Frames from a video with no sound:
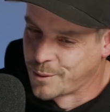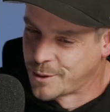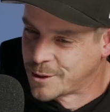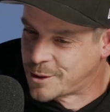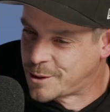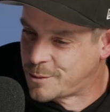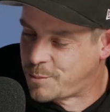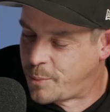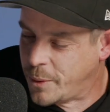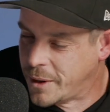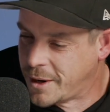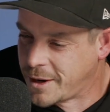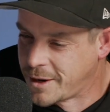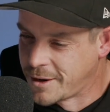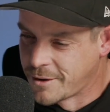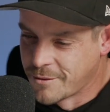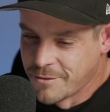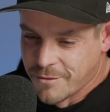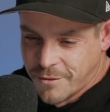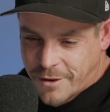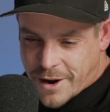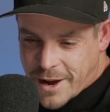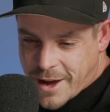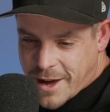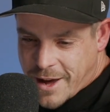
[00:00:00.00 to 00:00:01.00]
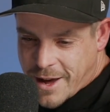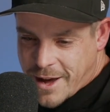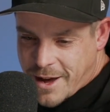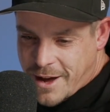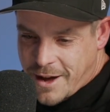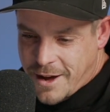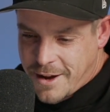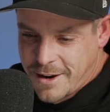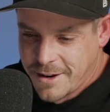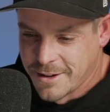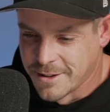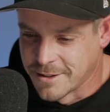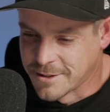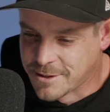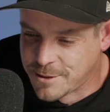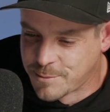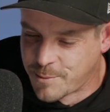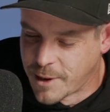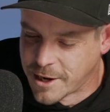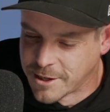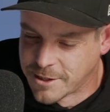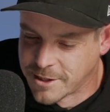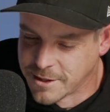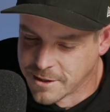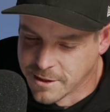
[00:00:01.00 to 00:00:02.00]
are spinning around and
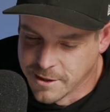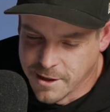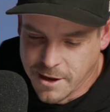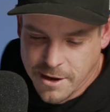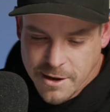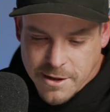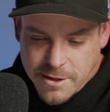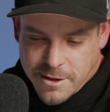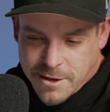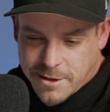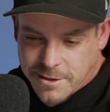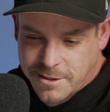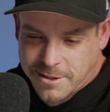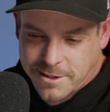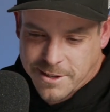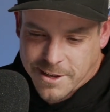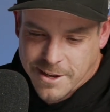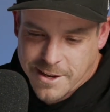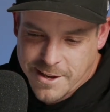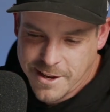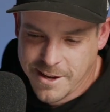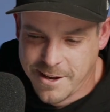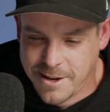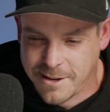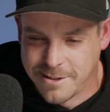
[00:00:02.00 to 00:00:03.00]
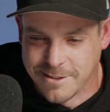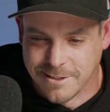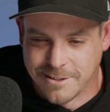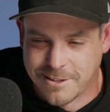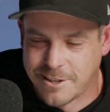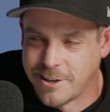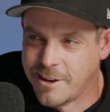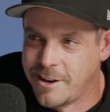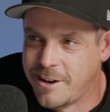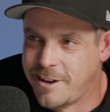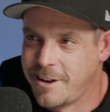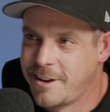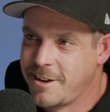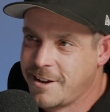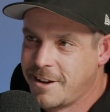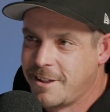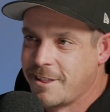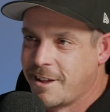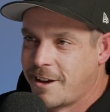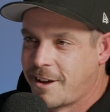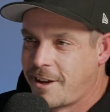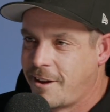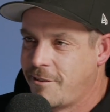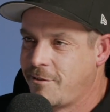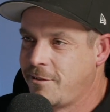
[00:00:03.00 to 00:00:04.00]
smashing the onions in, turning
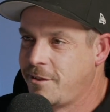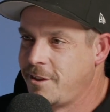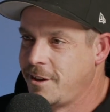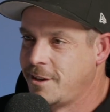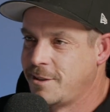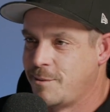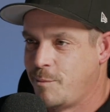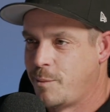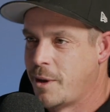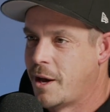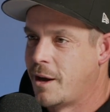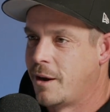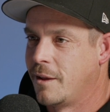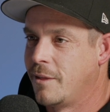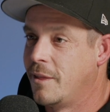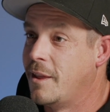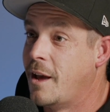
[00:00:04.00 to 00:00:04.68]
like everything's about it.